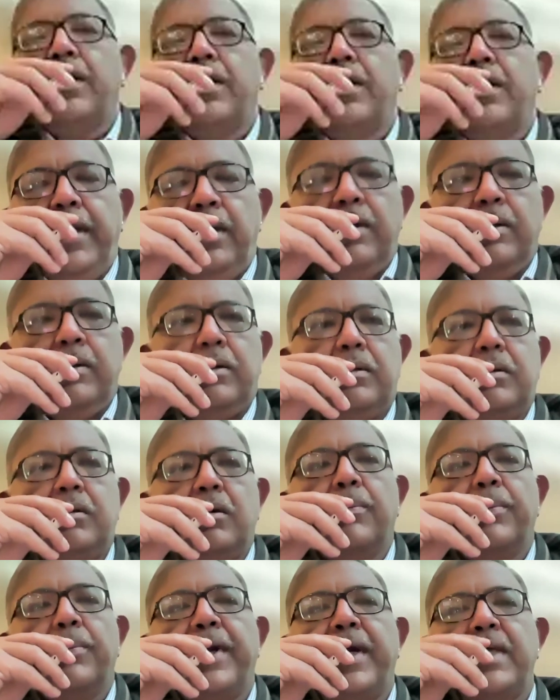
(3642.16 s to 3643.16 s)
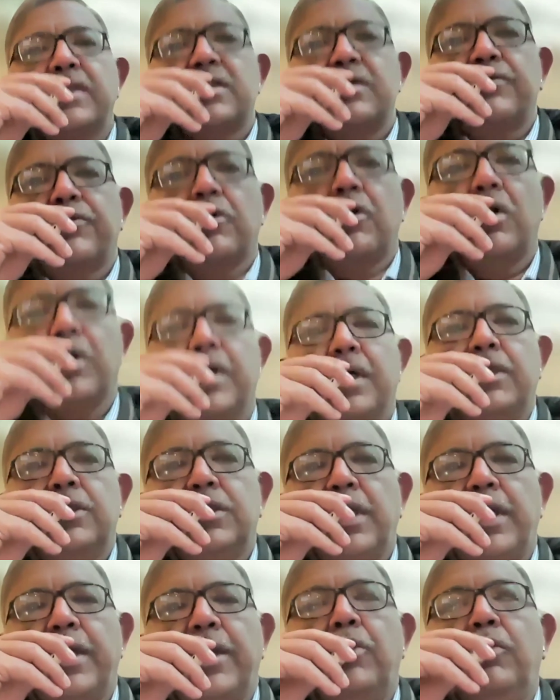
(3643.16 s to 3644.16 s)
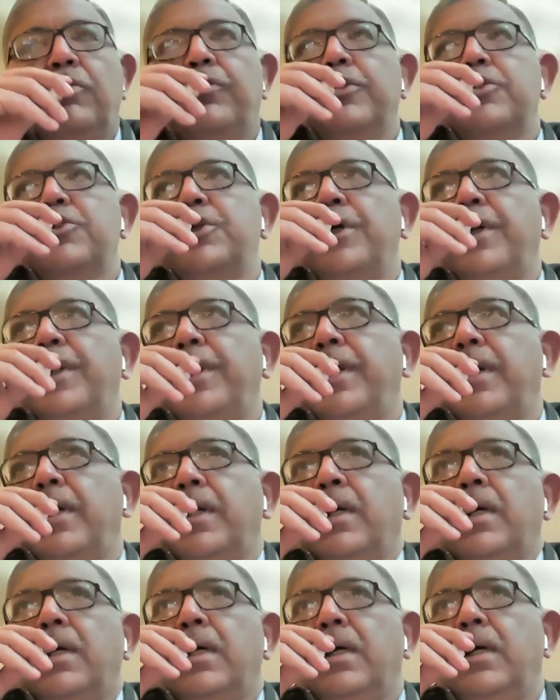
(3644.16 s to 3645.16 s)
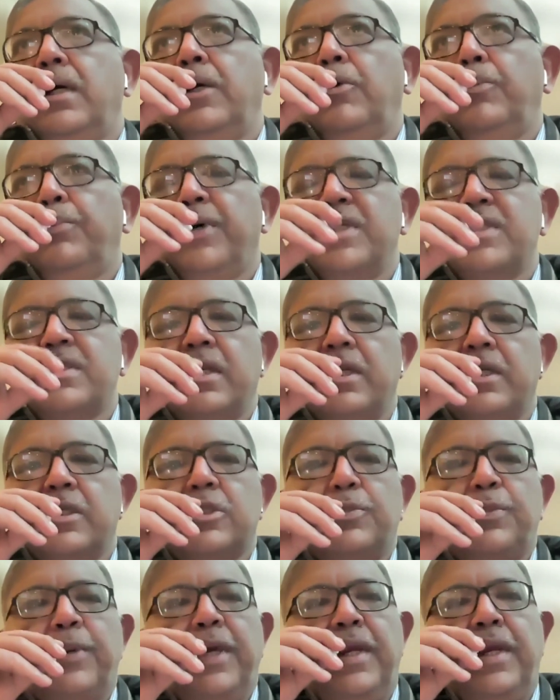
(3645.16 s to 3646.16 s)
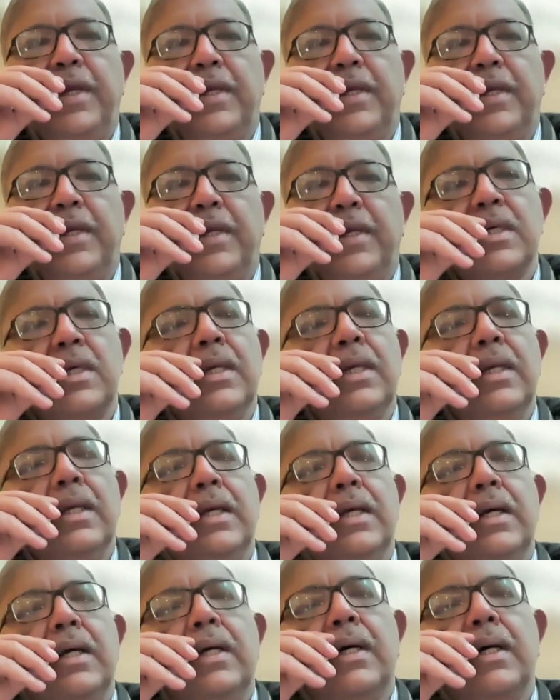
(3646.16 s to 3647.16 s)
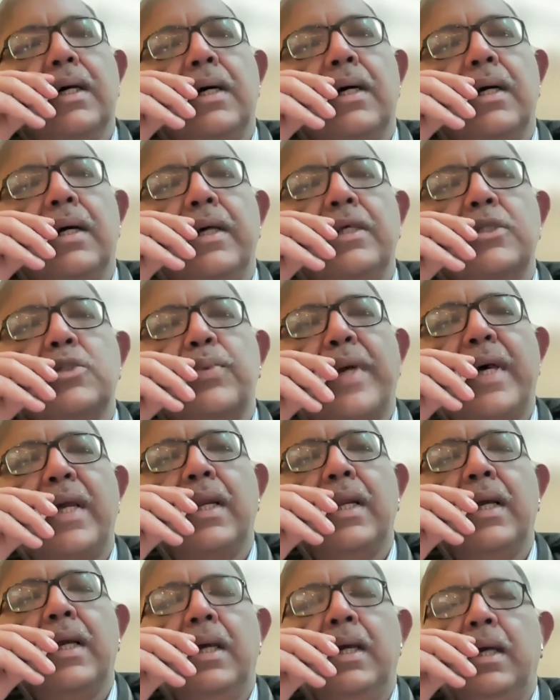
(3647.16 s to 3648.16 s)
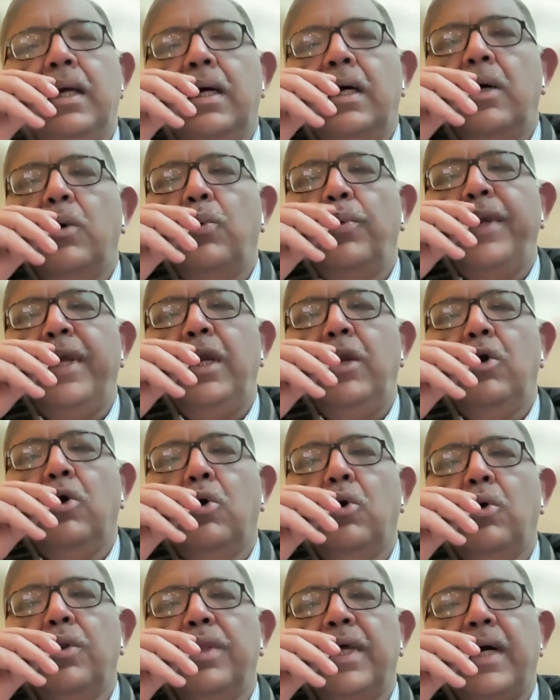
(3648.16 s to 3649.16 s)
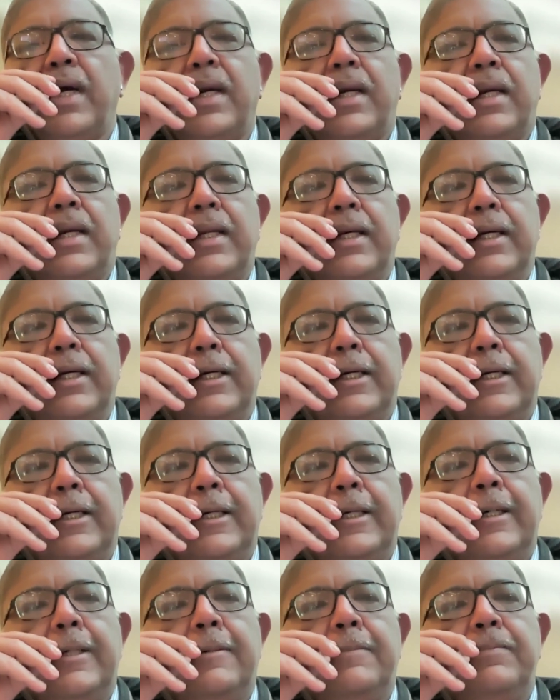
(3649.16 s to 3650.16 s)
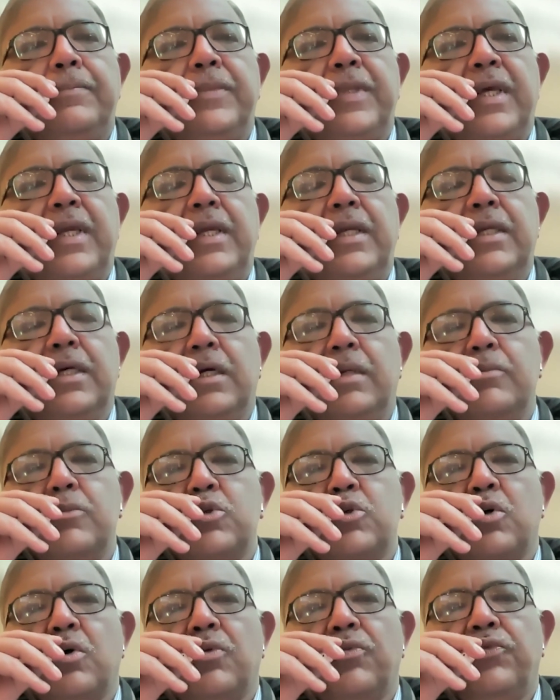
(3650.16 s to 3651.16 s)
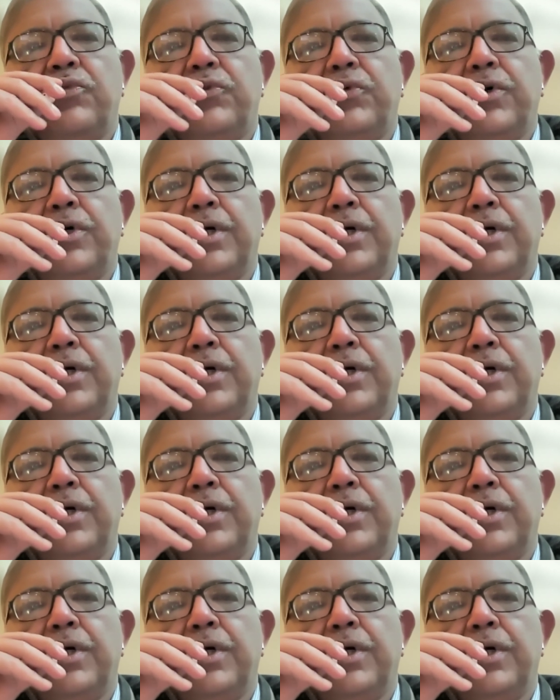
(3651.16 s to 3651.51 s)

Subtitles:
Very comprehensive talk, and thank you for sharing your personal experience as well. We know that in terms of